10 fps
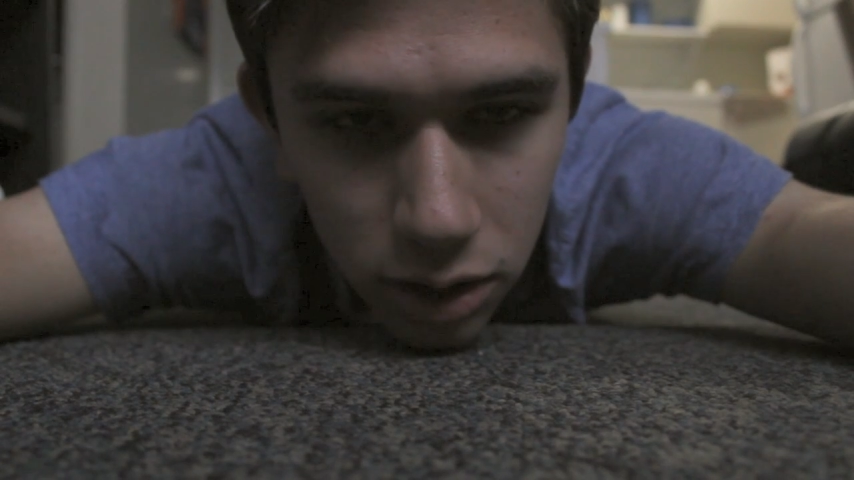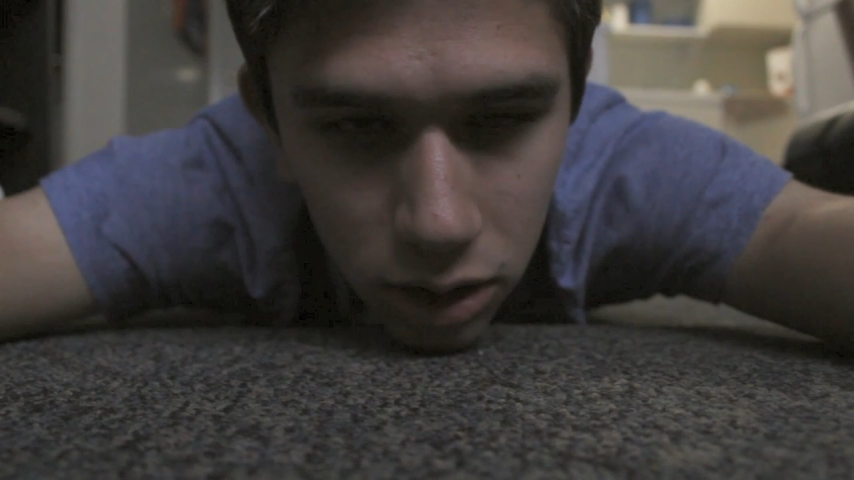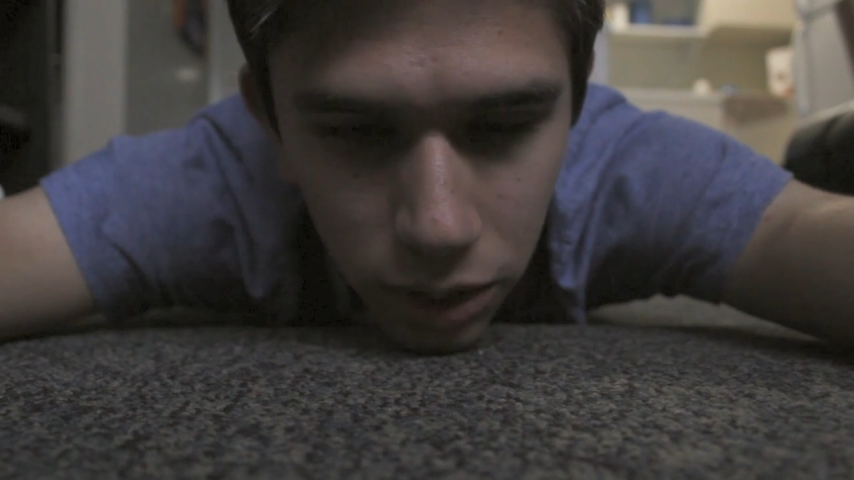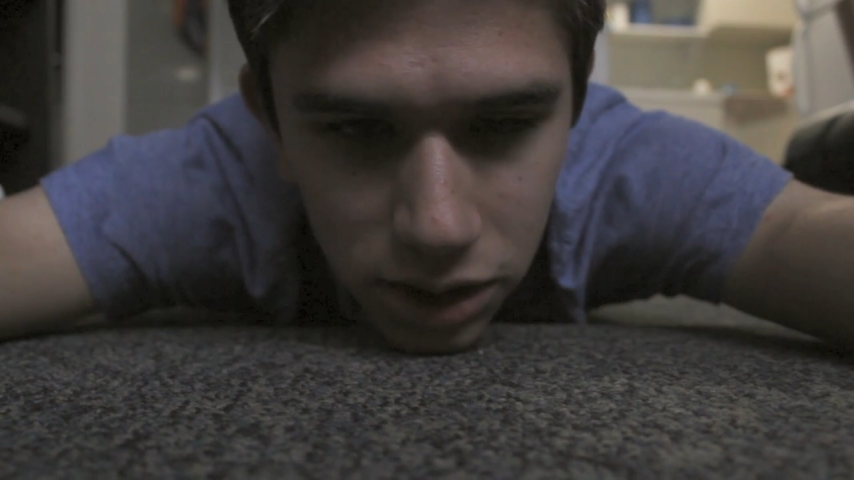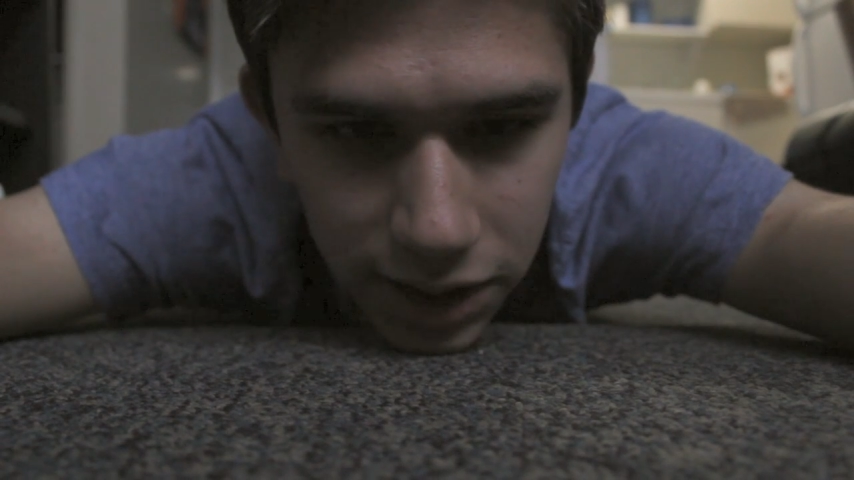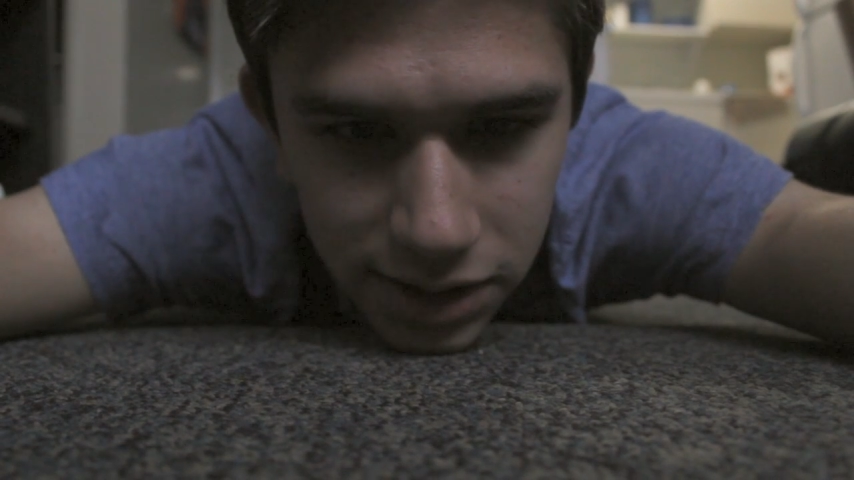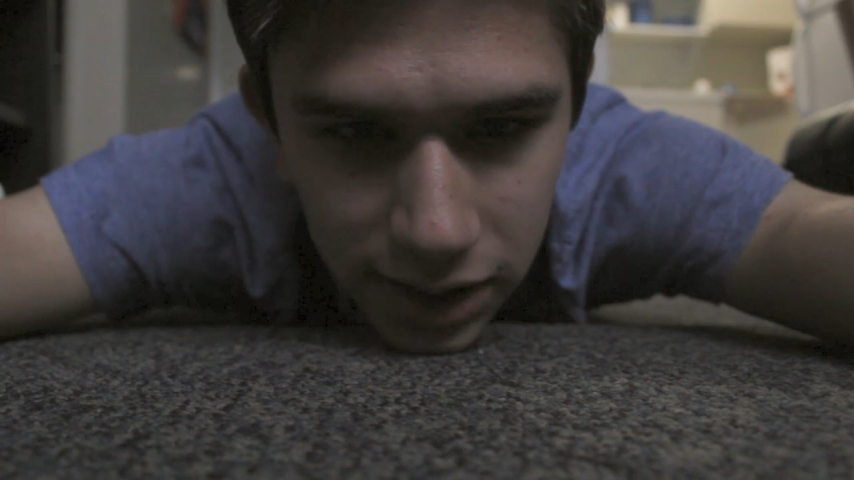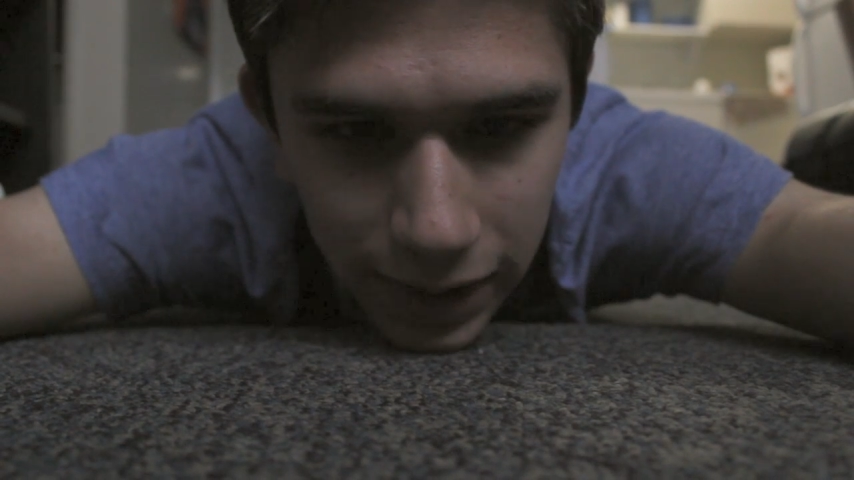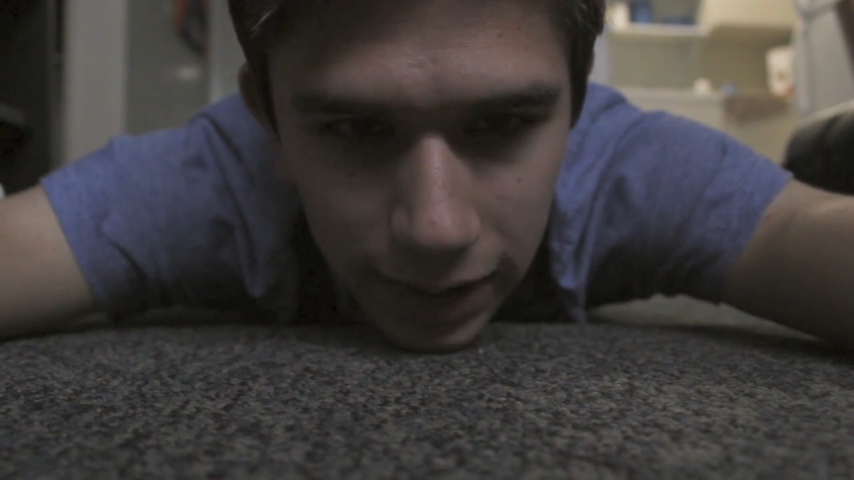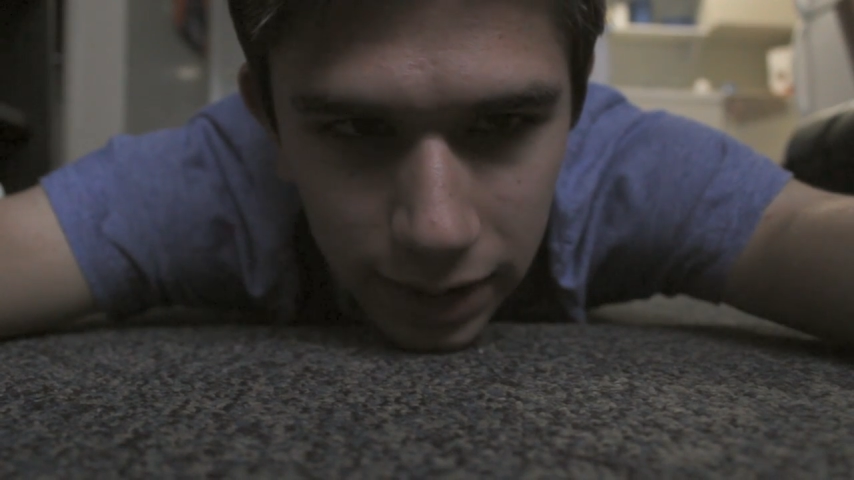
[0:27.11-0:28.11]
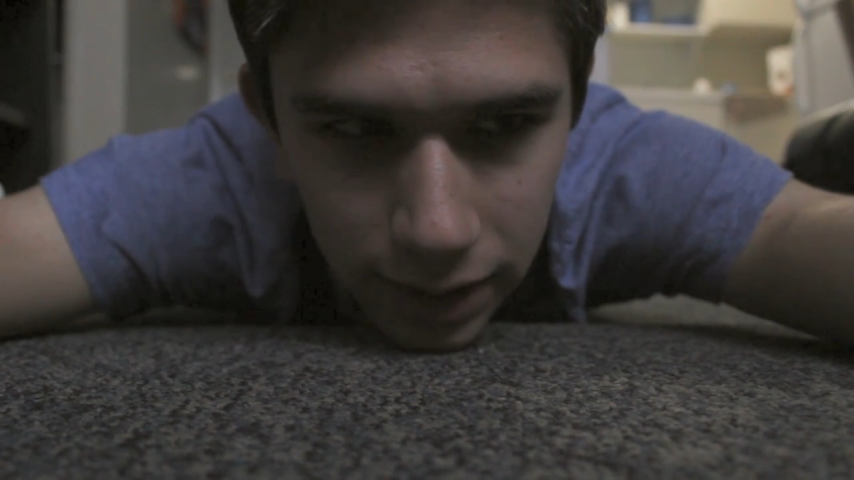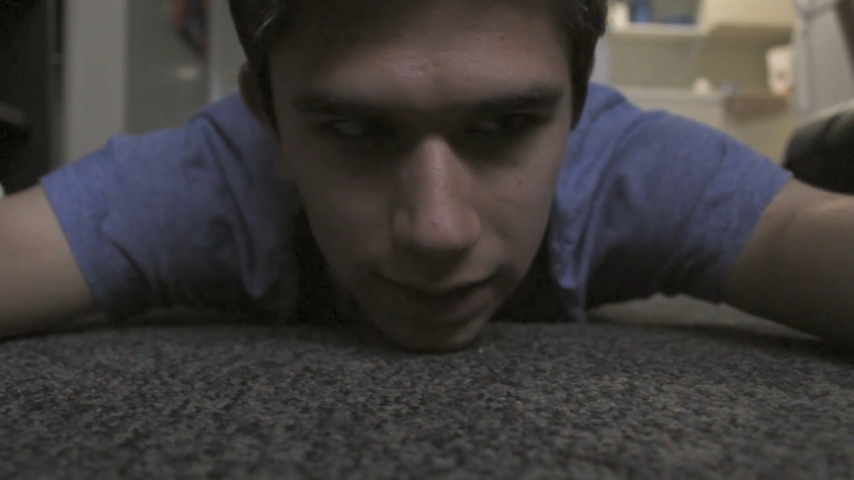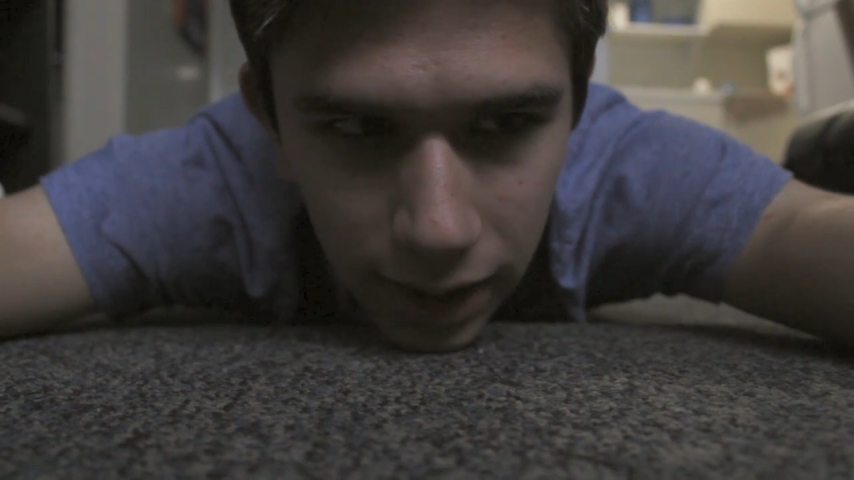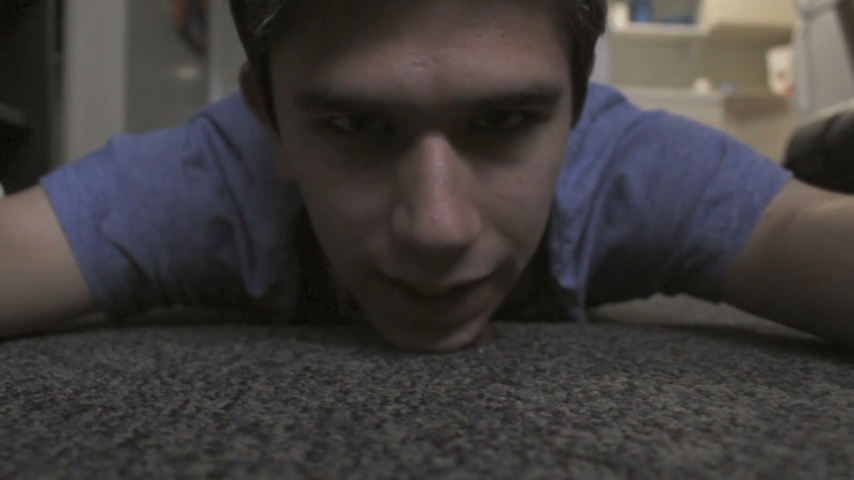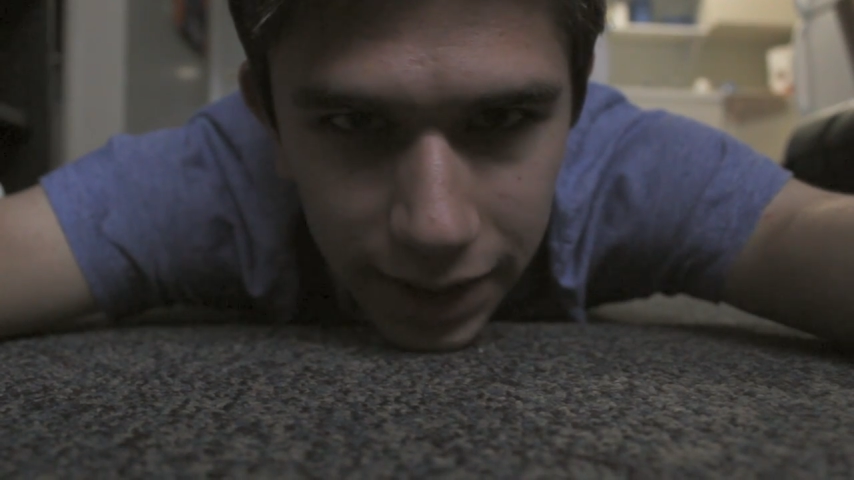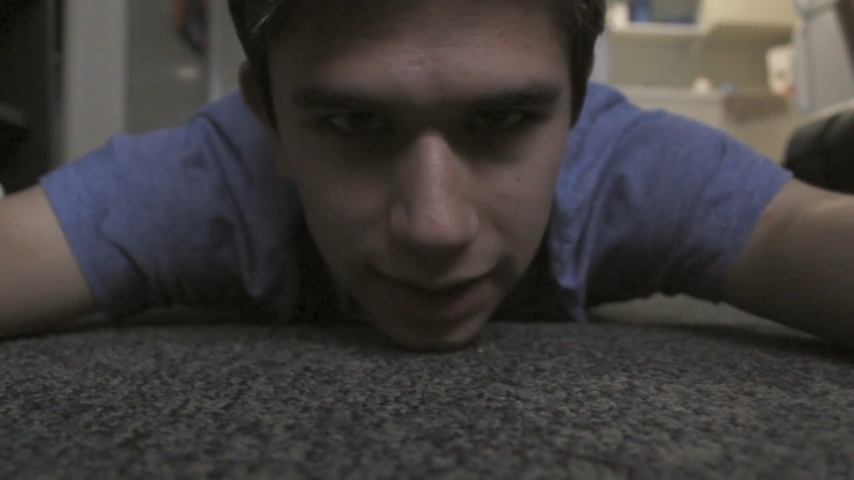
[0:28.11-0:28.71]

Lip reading: to which I say, I